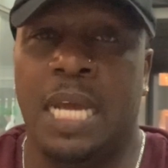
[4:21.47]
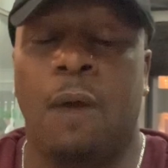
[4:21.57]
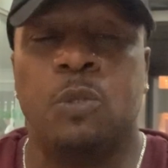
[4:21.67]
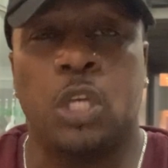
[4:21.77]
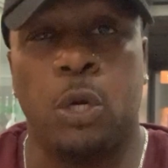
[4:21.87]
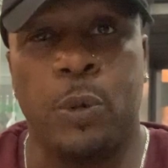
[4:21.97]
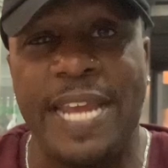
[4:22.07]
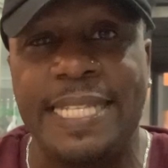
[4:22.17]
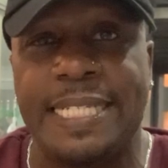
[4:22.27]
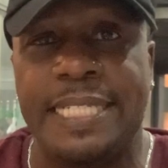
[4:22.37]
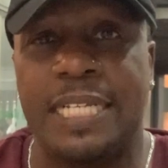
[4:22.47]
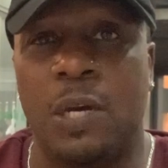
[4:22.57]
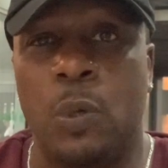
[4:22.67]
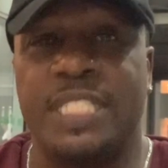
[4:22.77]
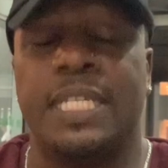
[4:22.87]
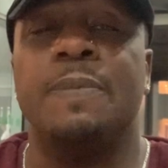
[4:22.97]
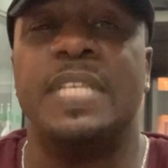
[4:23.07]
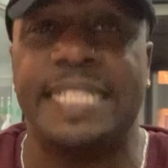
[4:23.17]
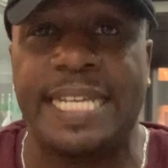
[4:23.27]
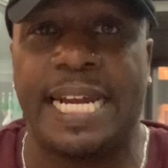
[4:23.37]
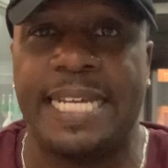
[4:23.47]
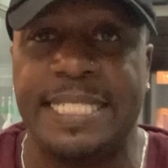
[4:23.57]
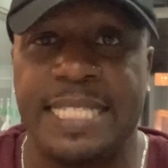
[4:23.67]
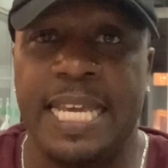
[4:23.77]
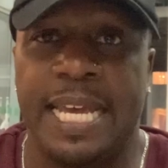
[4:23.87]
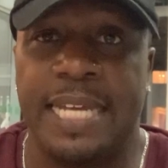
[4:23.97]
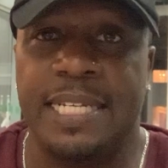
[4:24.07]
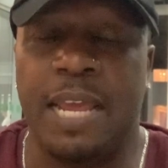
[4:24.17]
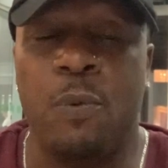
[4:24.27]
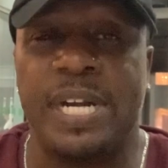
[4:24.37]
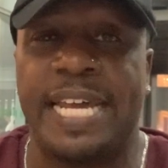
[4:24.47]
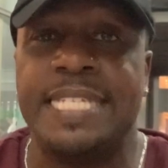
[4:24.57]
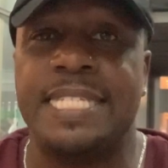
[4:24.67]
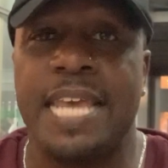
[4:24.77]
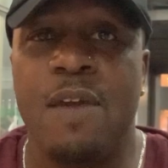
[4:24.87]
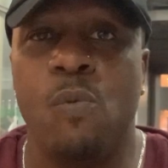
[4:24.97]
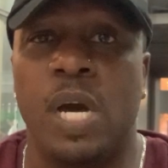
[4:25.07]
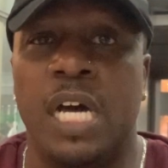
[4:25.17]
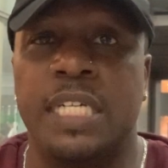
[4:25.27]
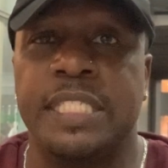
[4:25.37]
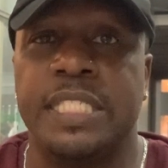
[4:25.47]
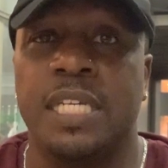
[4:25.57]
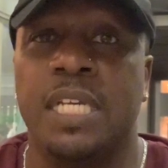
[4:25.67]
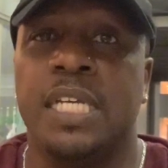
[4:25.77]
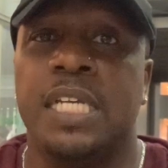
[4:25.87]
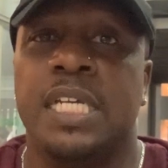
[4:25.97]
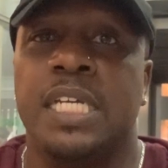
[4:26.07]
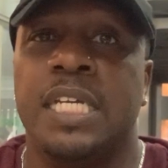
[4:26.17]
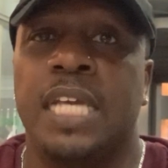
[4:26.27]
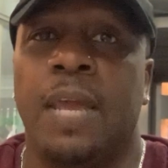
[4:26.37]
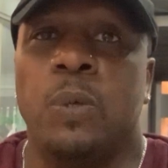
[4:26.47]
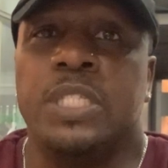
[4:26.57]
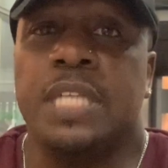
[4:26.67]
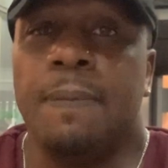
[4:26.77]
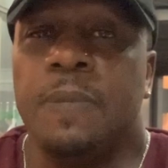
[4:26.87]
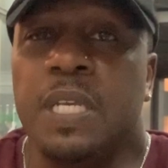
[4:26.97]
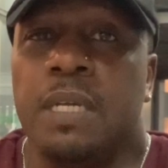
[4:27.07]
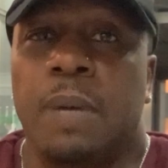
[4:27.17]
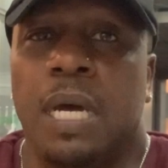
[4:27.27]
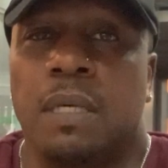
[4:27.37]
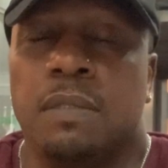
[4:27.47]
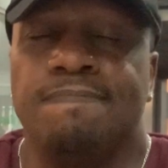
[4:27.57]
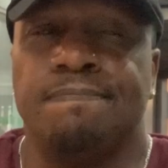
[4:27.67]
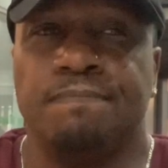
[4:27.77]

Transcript: I was corrected on something that I said, and what I said was, it was something about